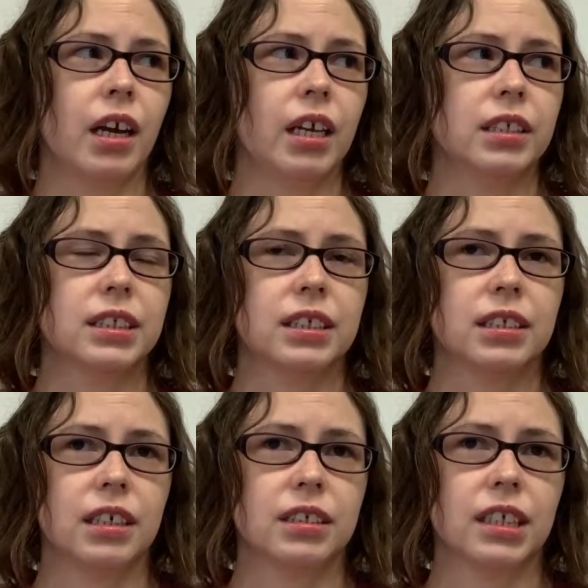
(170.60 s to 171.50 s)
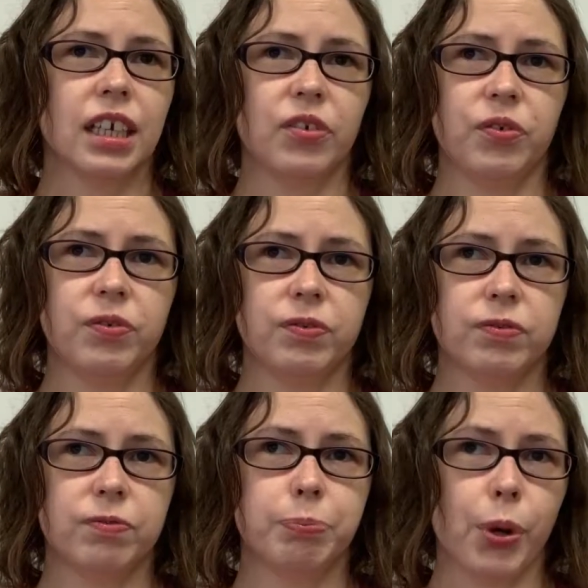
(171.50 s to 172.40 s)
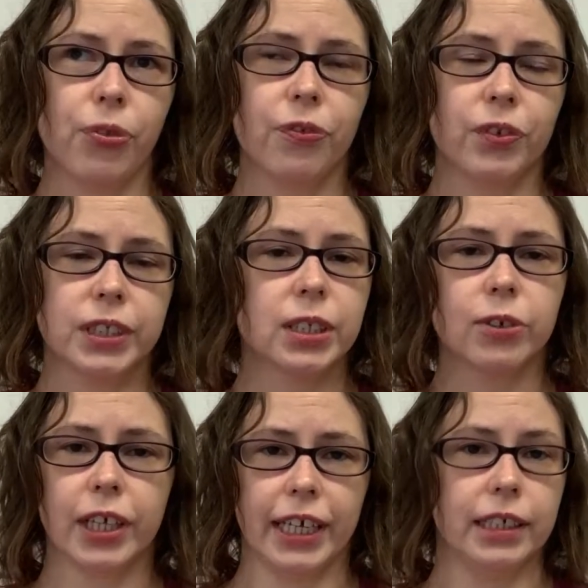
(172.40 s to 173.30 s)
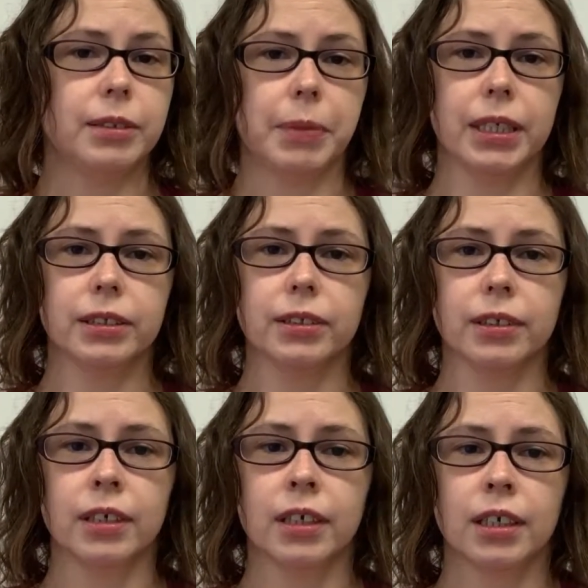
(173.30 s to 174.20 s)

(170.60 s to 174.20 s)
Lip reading: It's like both physical and mental.